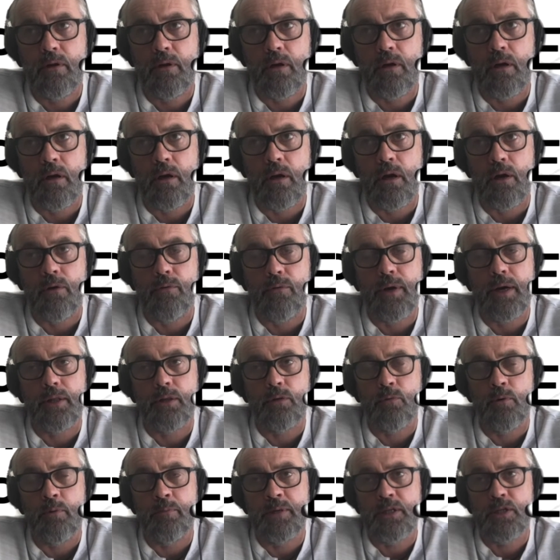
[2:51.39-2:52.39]
uh, around the
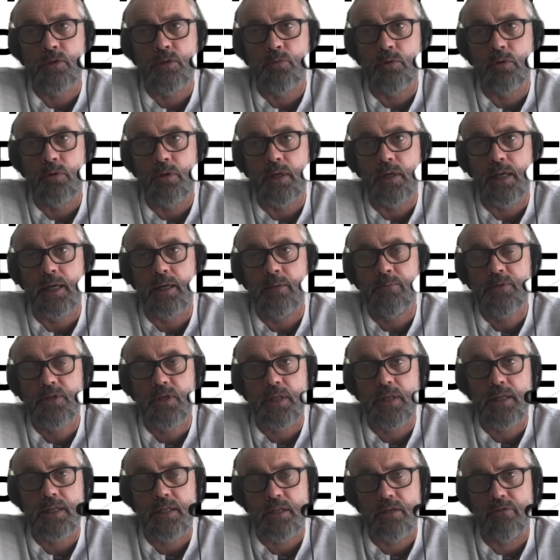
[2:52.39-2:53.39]
Women's World Cup. So
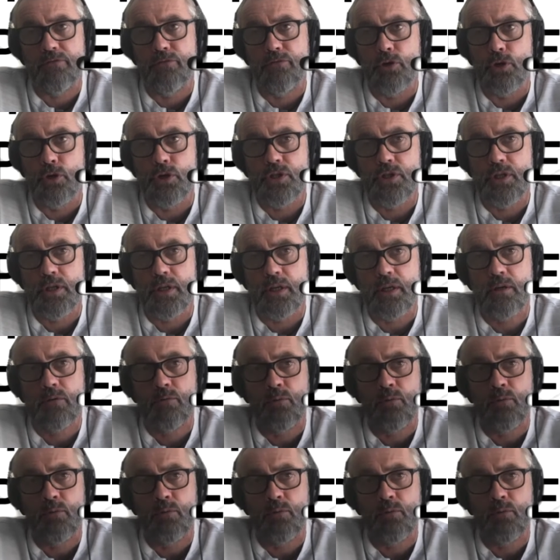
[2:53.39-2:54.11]
that's the first thing.